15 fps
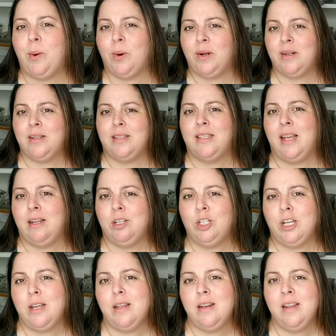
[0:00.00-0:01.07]

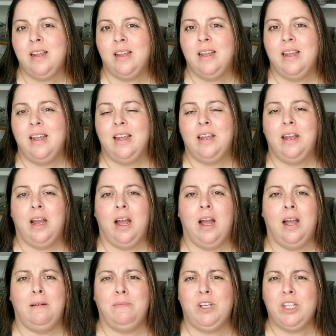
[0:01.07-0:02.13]
organization.
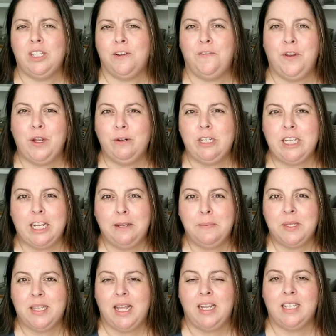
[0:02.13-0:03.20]
Um, just a few
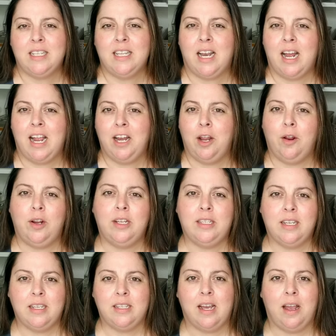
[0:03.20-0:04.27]
tips, things that I
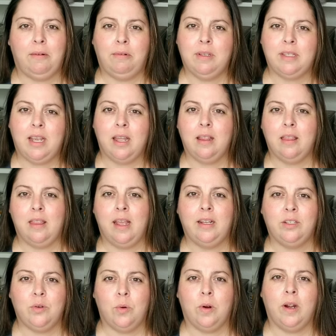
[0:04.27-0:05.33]
noticed as I was getting
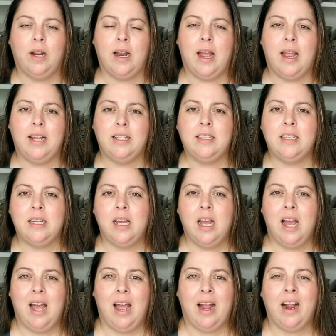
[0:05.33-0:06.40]
things organized.
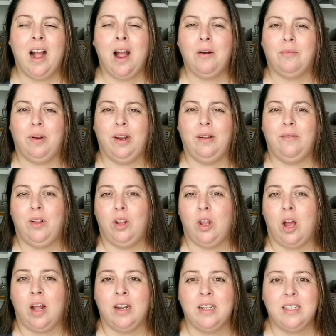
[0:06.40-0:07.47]
I got rid of a
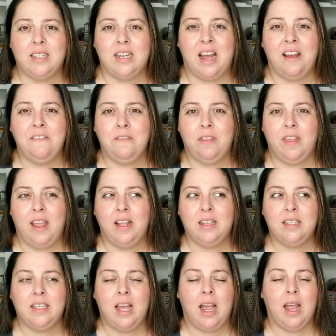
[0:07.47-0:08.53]
lot of stuff,
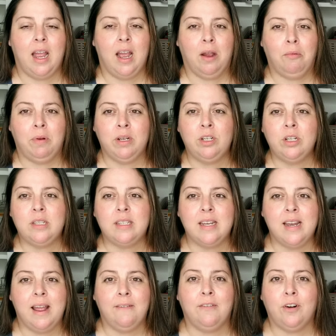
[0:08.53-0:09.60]
things that we just
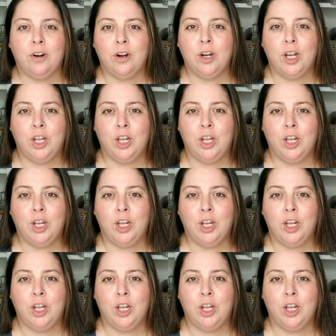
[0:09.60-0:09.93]
never